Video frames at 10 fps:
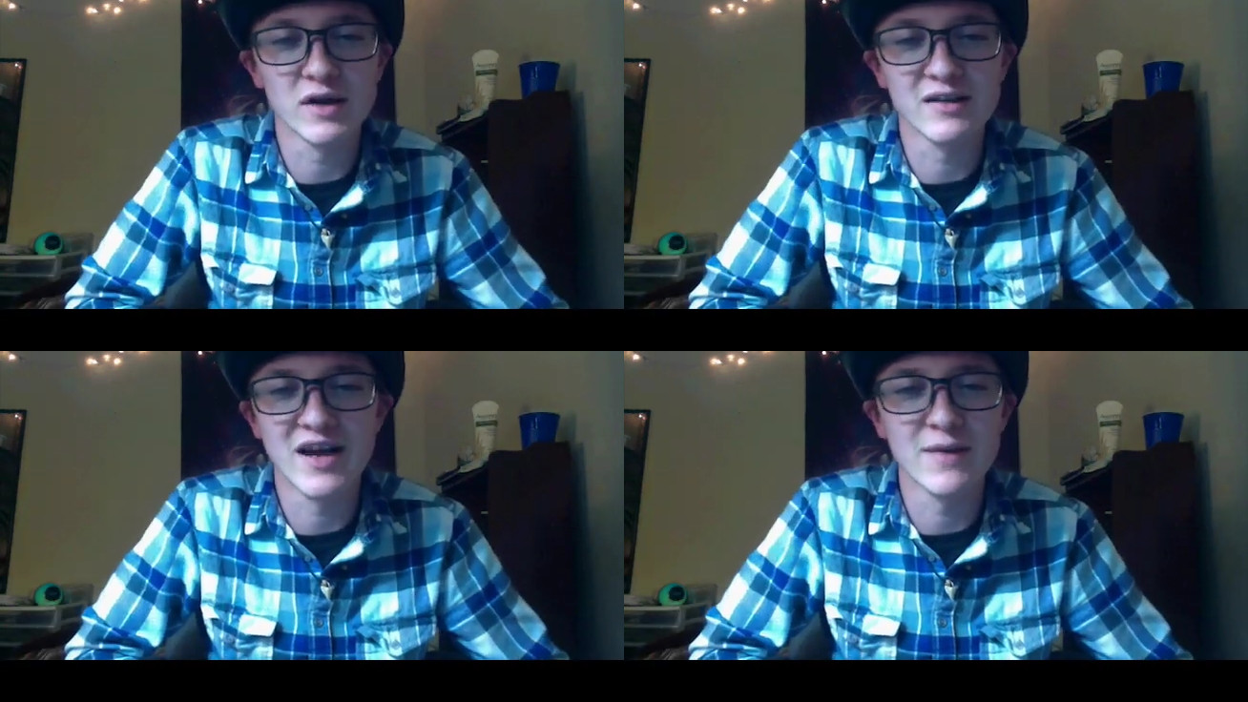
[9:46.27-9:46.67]

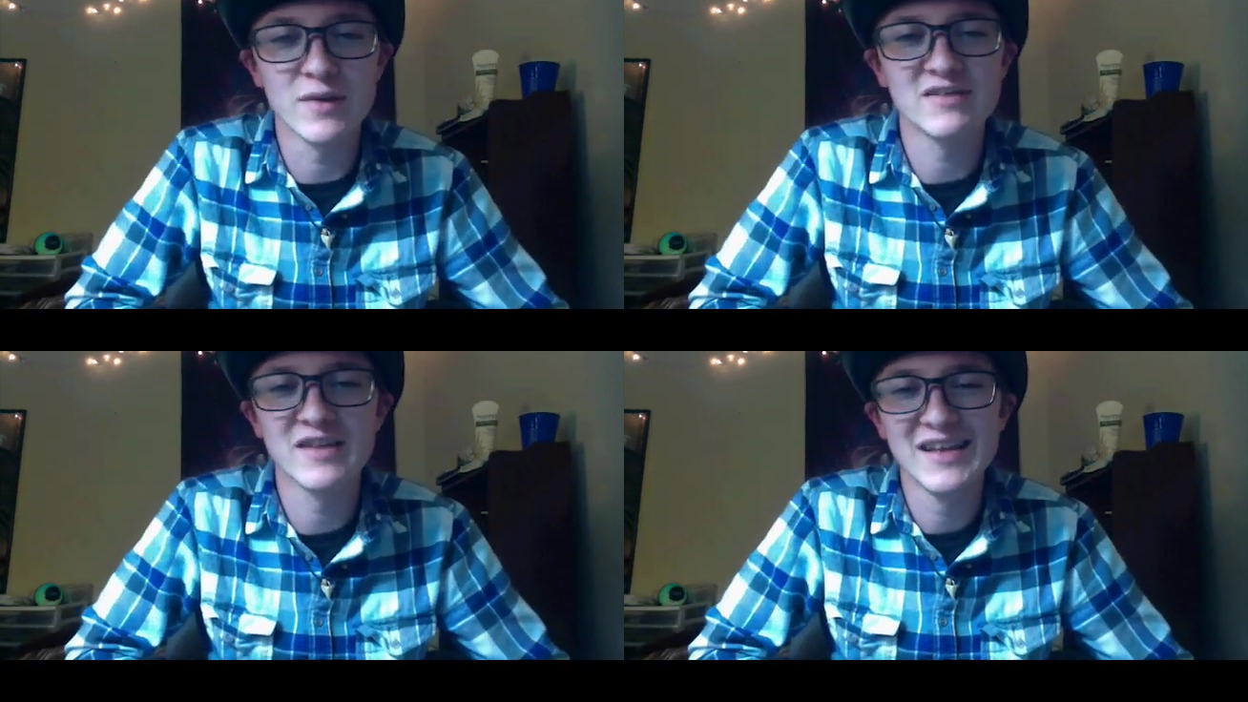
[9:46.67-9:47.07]
That
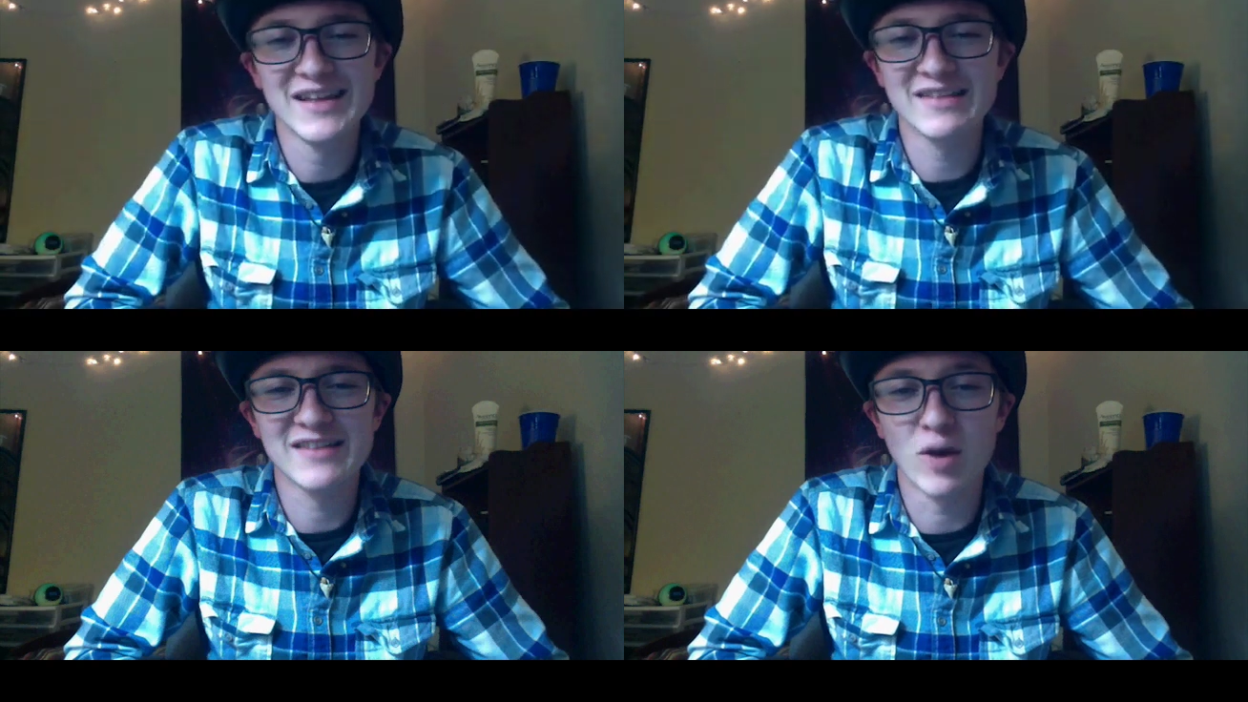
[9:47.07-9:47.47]
doesn't
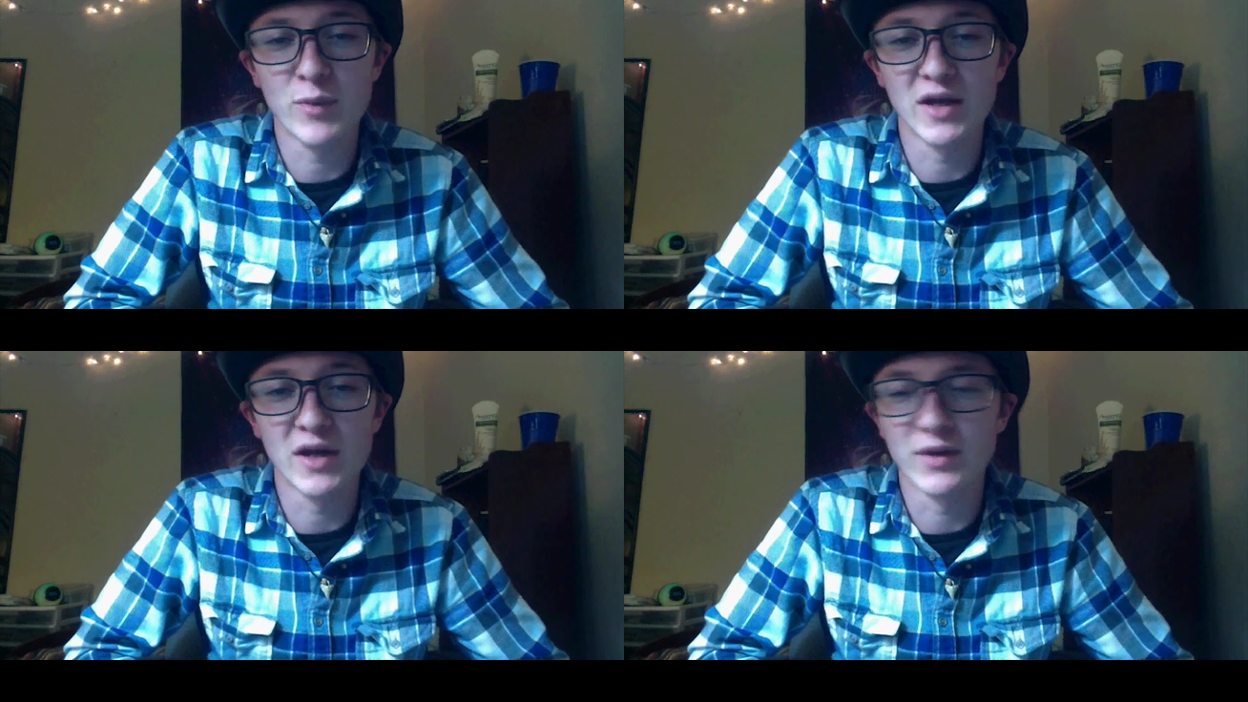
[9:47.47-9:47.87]
help anyone.
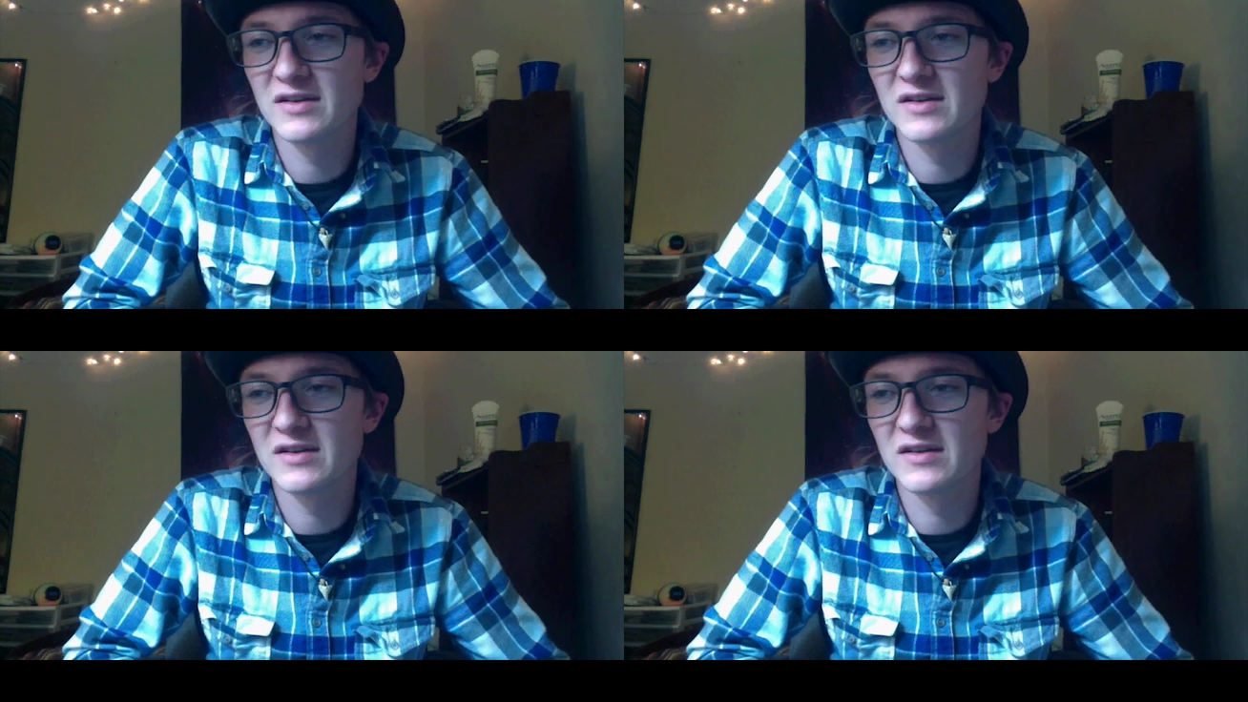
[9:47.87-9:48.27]
That's
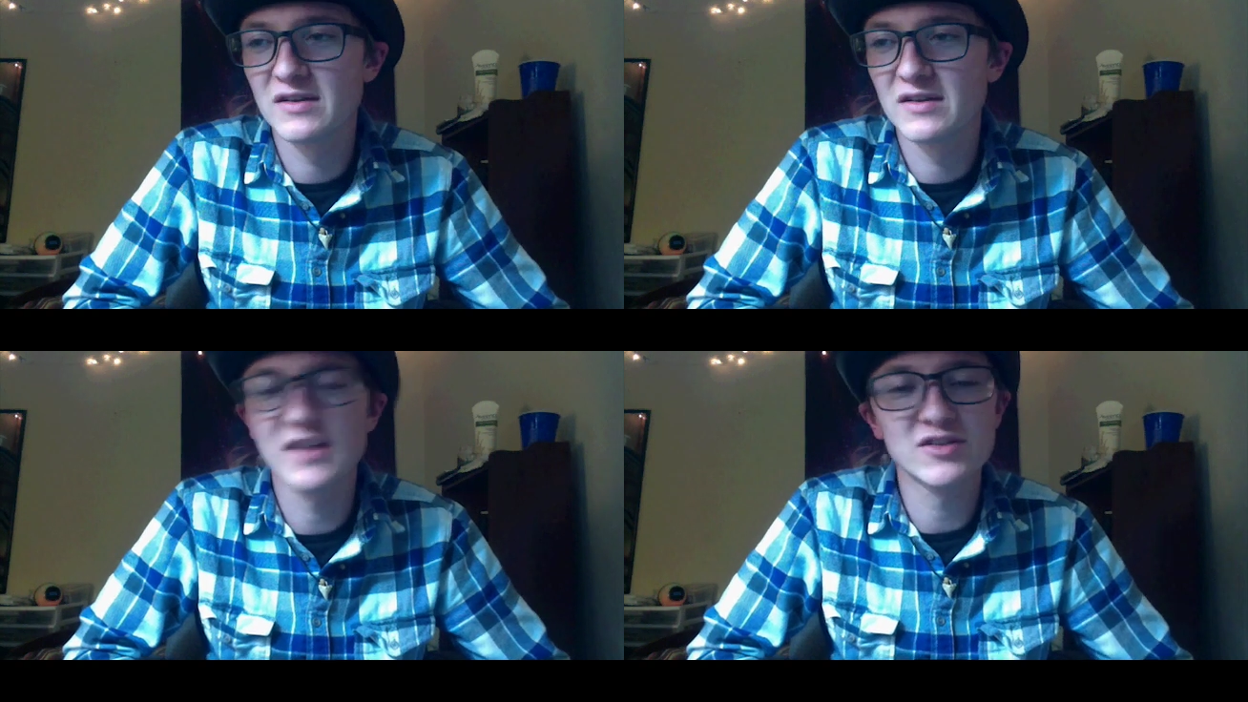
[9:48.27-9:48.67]

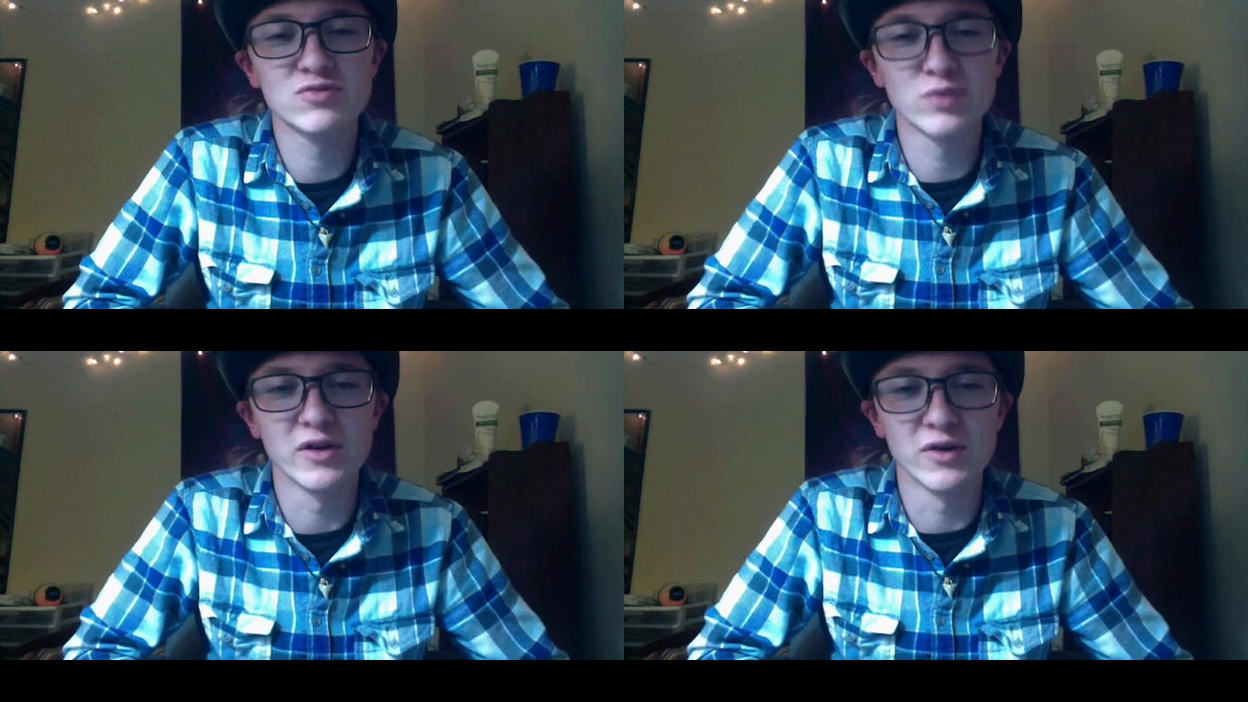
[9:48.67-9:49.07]
just really
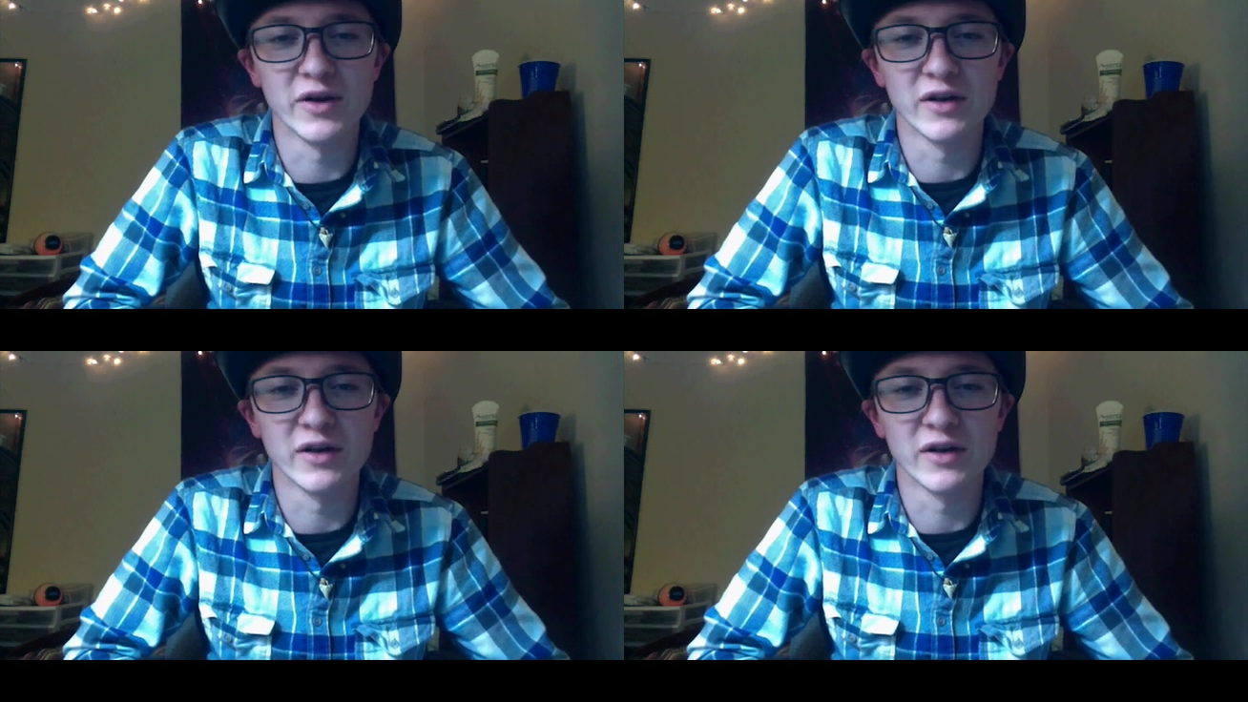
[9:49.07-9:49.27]
annoying.